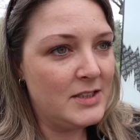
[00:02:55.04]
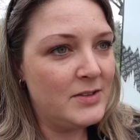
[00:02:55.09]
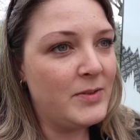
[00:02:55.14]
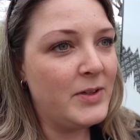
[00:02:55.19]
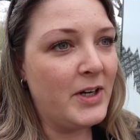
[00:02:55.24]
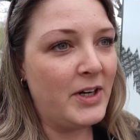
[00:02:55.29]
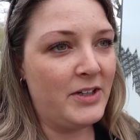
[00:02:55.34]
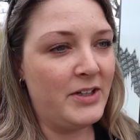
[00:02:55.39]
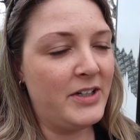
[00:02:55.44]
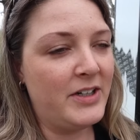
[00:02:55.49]

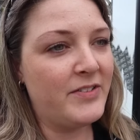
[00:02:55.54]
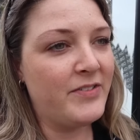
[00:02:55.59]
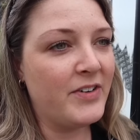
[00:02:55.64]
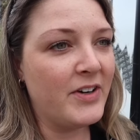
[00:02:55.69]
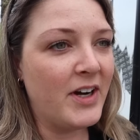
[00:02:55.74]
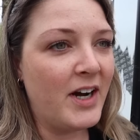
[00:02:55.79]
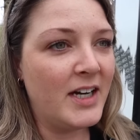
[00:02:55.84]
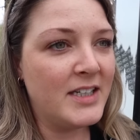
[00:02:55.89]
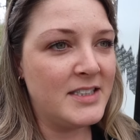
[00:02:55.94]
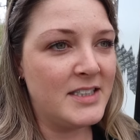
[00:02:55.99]
We already
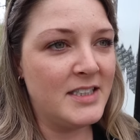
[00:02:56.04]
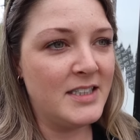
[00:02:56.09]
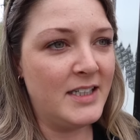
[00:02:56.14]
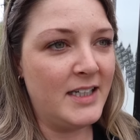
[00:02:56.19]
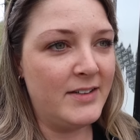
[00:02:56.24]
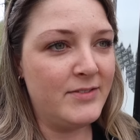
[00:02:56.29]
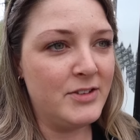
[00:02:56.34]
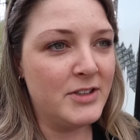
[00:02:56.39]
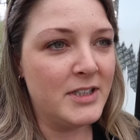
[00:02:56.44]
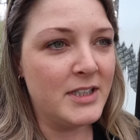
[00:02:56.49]
forgot to
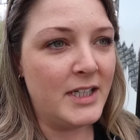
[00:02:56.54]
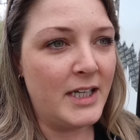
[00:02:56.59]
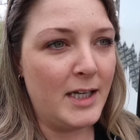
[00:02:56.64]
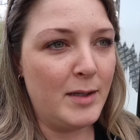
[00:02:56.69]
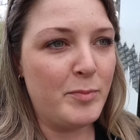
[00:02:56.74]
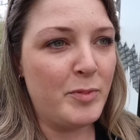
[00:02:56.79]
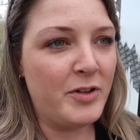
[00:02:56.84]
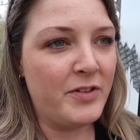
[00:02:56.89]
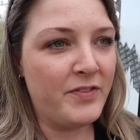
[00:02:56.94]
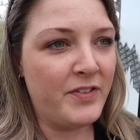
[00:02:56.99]
level the
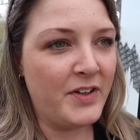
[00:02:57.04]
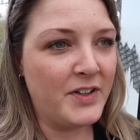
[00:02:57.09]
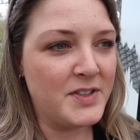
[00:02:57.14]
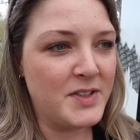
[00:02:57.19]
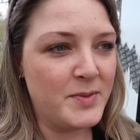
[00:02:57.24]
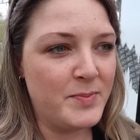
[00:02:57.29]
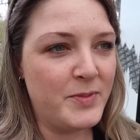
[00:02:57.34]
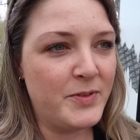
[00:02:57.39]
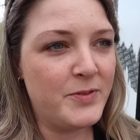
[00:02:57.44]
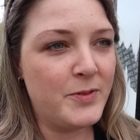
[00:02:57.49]
camper
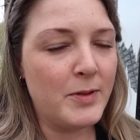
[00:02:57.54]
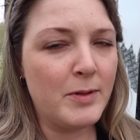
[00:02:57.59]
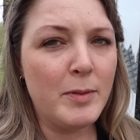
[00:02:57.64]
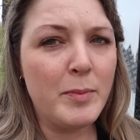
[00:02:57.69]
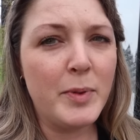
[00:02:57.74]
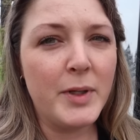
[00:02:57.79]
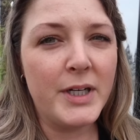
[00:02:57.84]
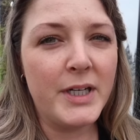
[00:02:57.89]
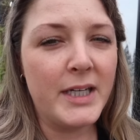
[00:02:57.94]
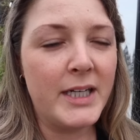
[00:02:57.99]
first before
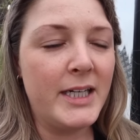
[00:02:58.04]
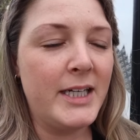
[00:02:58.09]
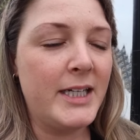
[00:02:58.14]
we plug it